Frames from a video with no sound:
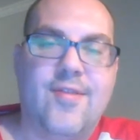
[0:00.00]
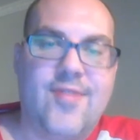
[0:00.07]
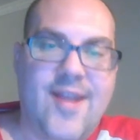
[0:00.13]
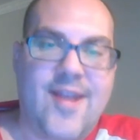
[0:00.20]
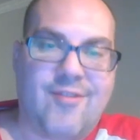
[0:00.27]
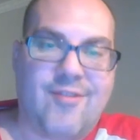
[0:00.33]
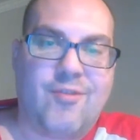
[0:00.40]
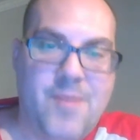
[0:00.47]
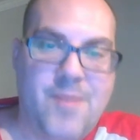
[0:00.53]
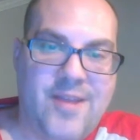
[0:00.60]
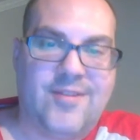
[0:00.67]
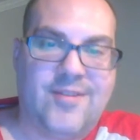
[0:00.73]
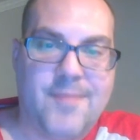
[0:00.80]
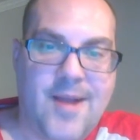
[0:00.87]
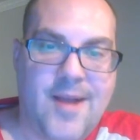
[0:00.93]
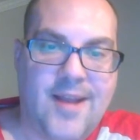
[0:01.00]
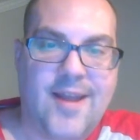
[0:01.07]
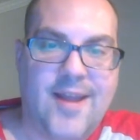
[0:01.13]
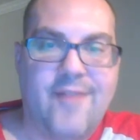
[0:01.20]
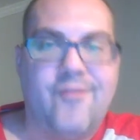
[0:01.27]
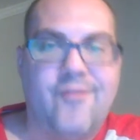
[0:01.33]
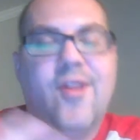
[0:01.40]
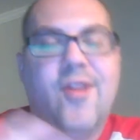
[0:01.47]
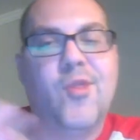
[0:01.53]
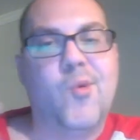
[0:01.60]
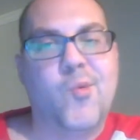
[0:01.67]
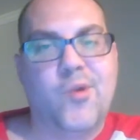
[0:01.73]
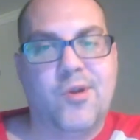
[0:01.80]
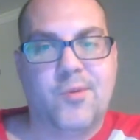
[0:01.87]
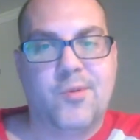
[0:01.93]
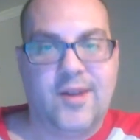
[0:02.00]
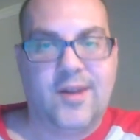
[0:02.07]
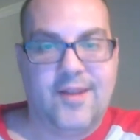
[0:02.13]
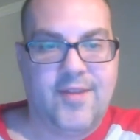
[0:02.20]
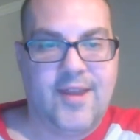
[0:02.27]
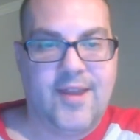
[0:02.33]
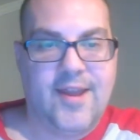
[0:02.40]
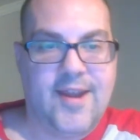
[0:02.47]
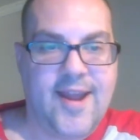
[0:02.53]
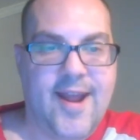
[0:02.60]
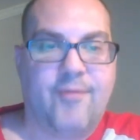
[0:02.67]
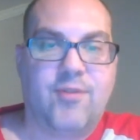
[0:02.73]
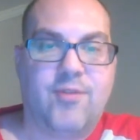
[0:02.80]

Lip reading: that speaks to my life and the world we're living in now.